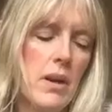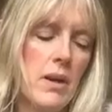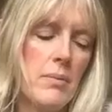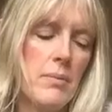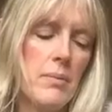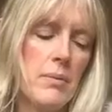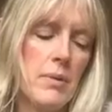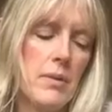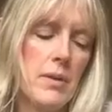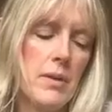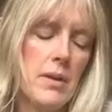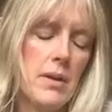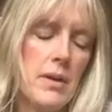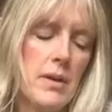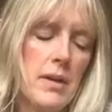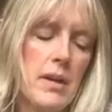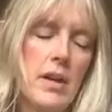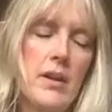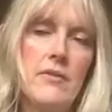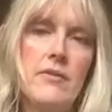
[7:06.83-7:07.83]
up
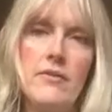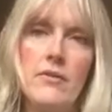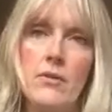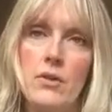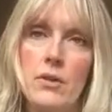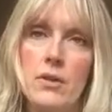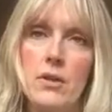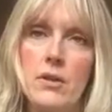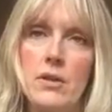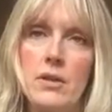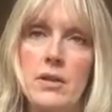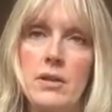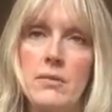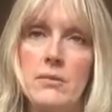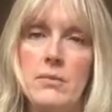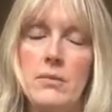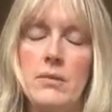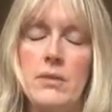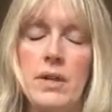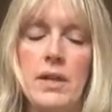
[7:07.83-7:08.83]
at four o'clock in
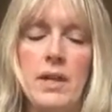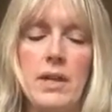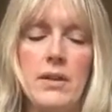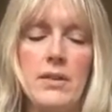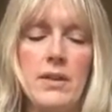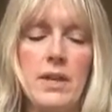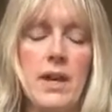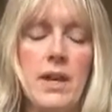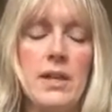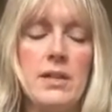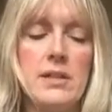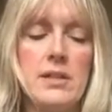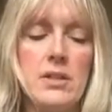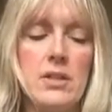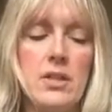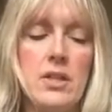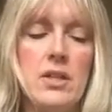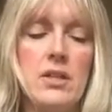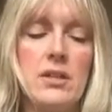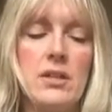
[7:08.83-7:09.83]
the morning, that is a
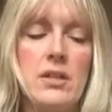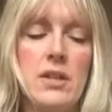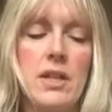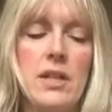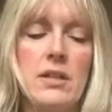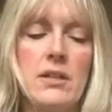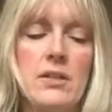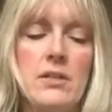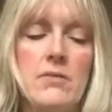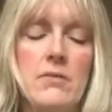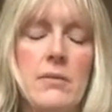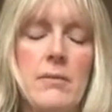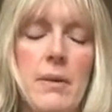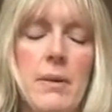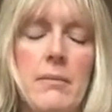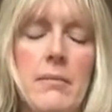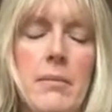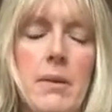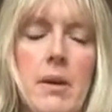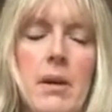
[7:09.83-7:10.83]
good thing to
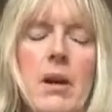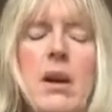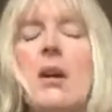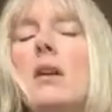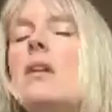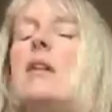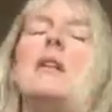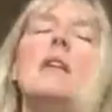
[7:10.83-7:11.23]
remember.